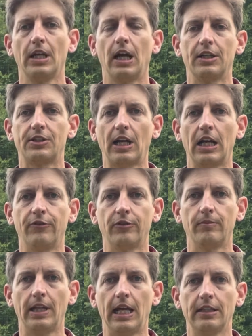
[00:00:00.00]
Aside from
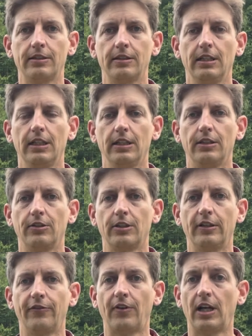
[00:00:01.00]
that, you're going
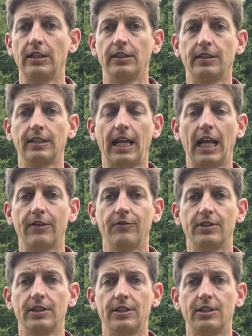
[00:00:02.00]
to find that the
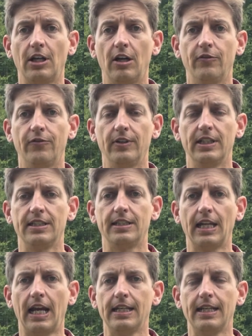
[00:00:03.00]
canvas itself is
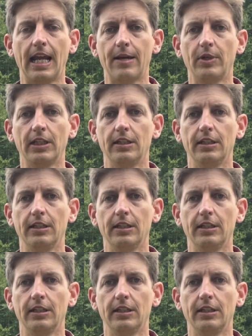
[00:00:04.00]
dynamic.